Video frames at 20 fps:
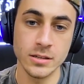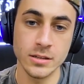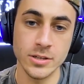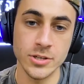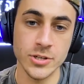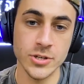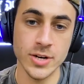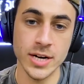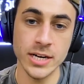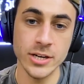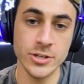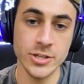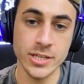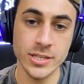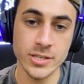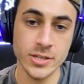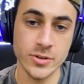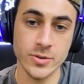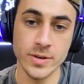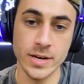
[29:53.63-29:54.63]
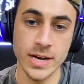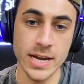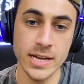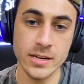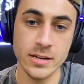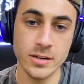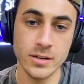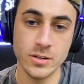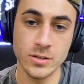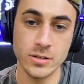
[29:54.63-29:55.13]
The strategy is
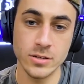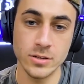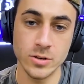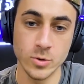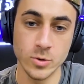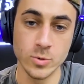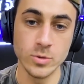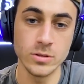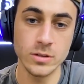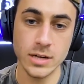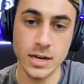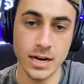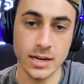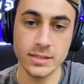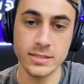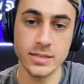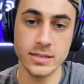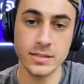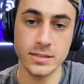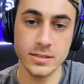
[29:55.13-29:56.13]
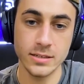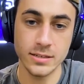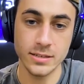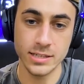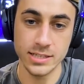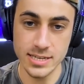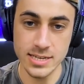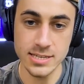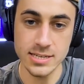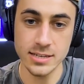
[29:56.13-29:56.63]
create cool content
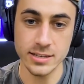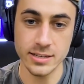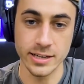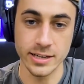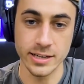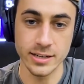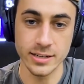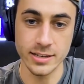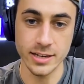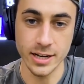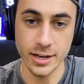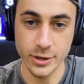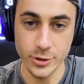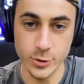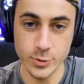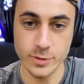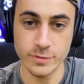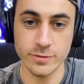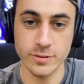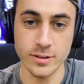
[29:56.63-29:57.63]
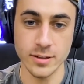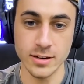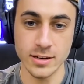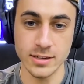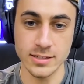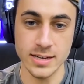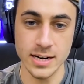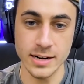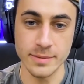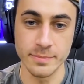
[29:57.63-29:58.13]
consistently and do it for a
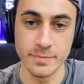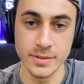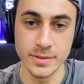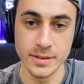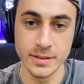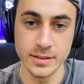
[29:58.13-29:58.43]
long time,